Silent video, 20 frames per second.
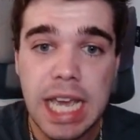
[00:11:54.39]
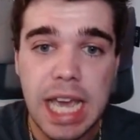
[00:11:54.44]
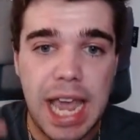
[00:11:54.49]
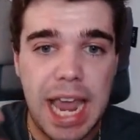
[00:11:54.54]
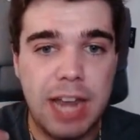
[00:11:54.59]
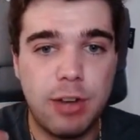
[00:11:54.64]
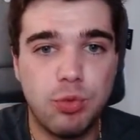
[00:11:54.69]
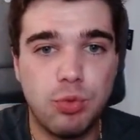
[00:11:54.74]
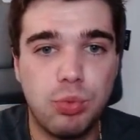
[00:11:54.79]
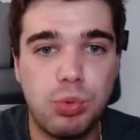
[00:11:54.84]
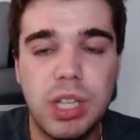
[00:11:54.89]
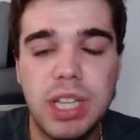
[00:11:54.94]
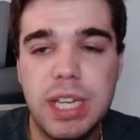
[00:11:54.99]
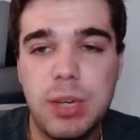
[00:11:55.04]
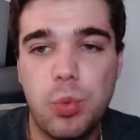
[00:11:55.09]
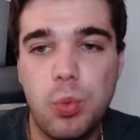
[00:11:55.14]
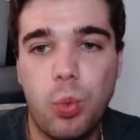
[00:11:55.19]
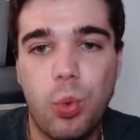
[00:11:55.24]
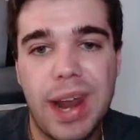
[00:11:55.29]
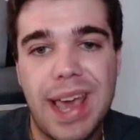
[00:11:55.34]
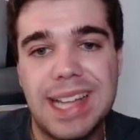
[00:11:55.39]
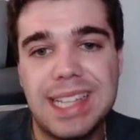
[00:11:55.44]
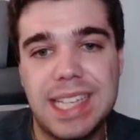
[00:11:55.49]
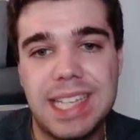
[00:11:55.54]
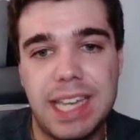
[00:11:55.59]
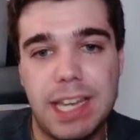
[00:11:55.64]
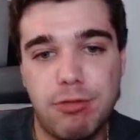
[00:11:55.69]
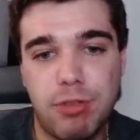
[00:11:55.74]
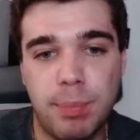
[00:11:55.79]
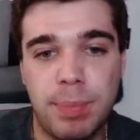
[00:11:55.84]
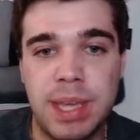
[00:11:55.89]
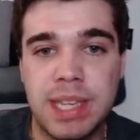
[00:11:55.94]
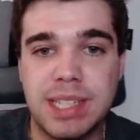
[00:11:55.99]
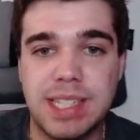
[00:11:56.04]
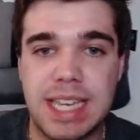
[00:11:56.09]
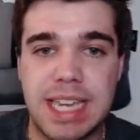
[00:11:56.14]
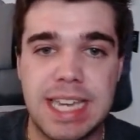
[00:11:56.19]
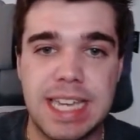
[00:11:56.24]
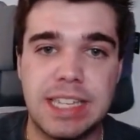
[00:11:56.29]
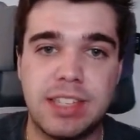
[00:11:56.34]
And really what I take from this
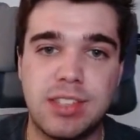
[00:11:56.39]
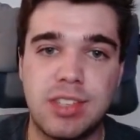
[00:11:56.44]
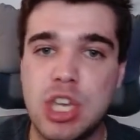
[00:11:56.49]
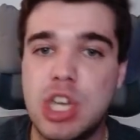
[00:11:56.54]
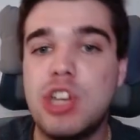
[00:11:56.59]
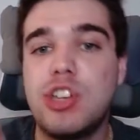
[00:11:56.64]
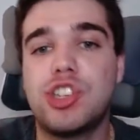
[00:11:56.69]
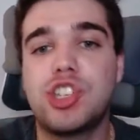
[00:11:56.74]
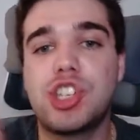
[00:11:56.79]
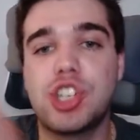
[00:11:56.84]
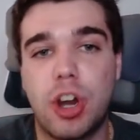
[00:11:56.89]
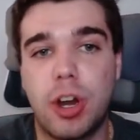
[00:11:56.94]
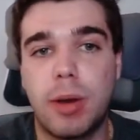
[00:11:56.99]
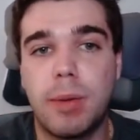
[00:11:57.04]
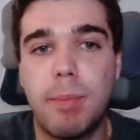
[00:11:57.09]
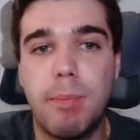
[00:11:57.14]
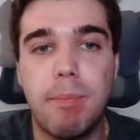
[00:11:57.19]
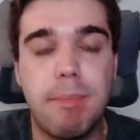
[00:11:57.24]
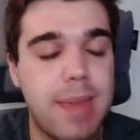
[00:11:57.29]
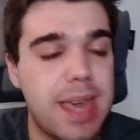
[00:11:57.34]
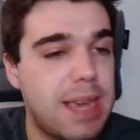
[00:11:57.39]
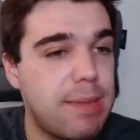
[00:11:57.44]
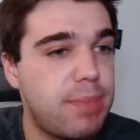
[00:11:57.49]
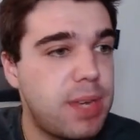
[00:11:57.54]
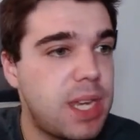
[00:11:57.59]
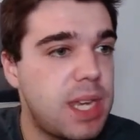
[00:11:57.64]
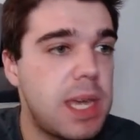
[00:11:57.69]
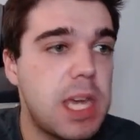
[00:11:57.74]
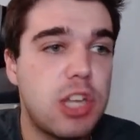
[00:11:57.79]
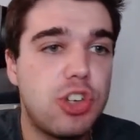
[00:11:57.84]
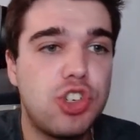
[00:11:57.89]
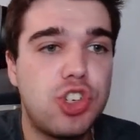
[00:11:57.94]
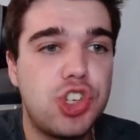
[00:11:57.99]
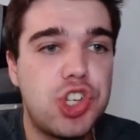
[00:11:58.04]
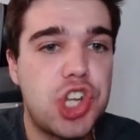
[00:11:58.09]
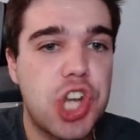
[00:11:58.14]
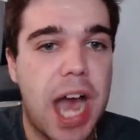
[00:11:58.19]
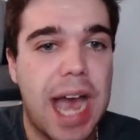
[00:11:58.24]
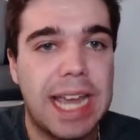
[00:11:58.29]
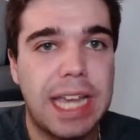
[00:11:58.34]
is, sure, maybe
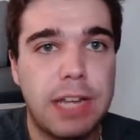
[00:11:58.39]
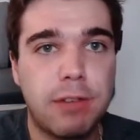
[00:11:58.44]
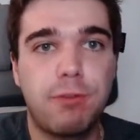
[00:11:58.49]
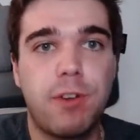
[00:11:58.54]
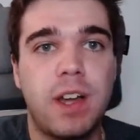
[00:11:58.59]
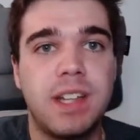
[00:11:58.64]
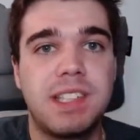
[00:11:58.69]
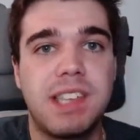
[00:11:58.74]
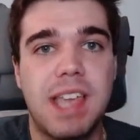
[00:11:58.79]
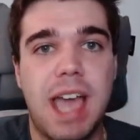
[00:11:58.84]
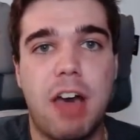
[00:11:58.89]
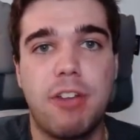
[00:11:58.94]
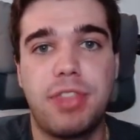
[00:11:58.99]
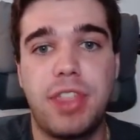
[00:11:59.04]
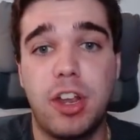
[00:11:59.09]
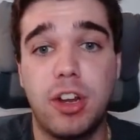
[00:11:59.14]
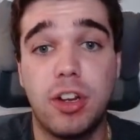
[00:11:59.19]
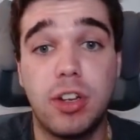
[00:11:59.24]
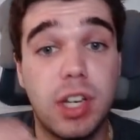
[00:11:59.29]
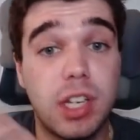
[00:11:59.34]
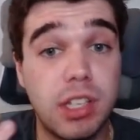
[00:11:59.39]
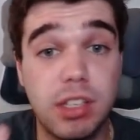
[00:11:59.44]
giant funds out there,